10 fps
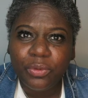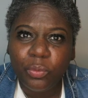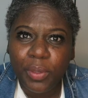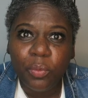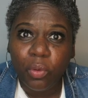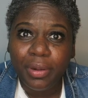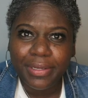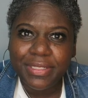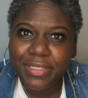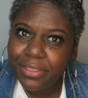we want
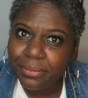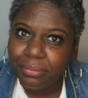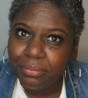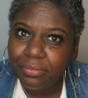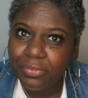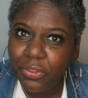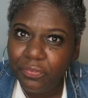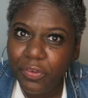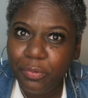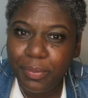it to do. You
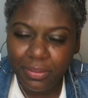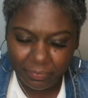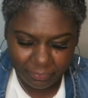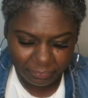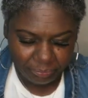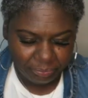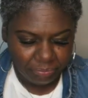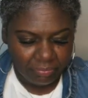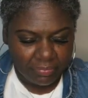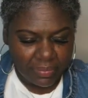feel me?
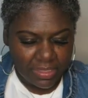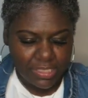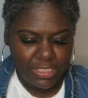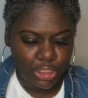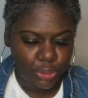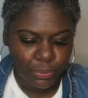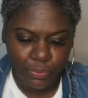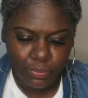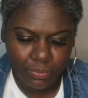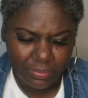
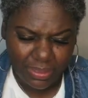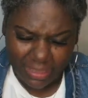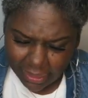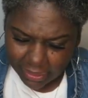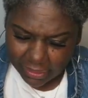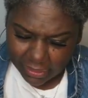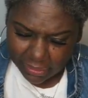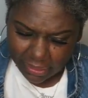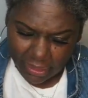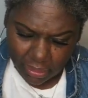So yeah,
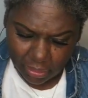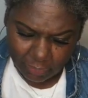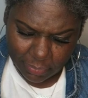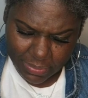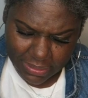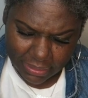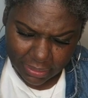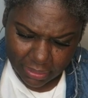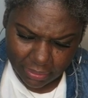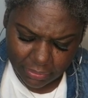um, let me see
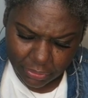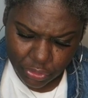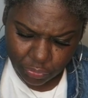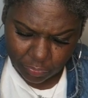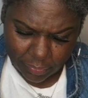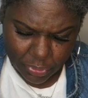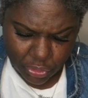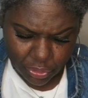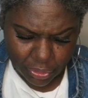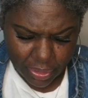another
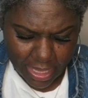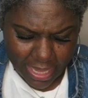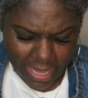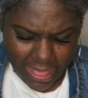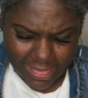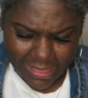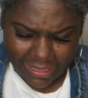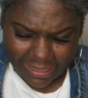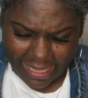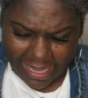scripture
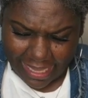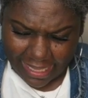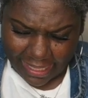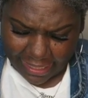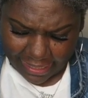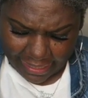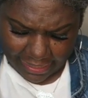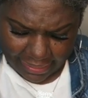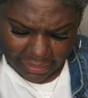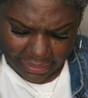that I
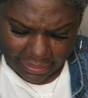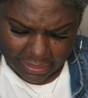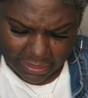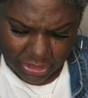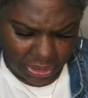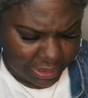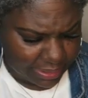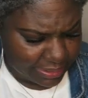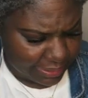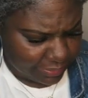had
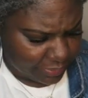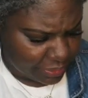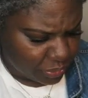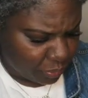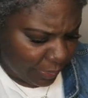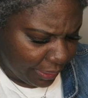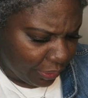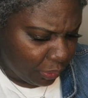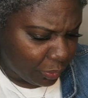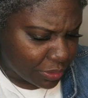jotted down as
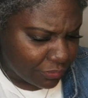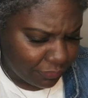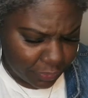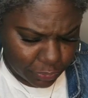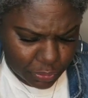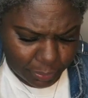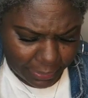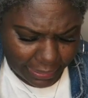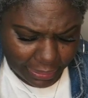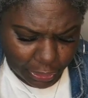well was First
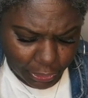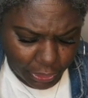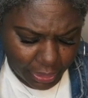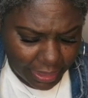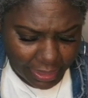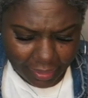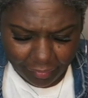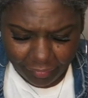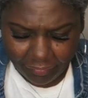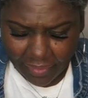Peter
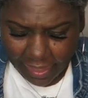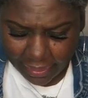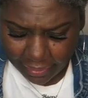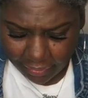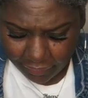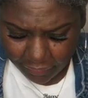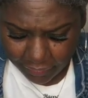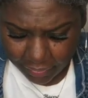5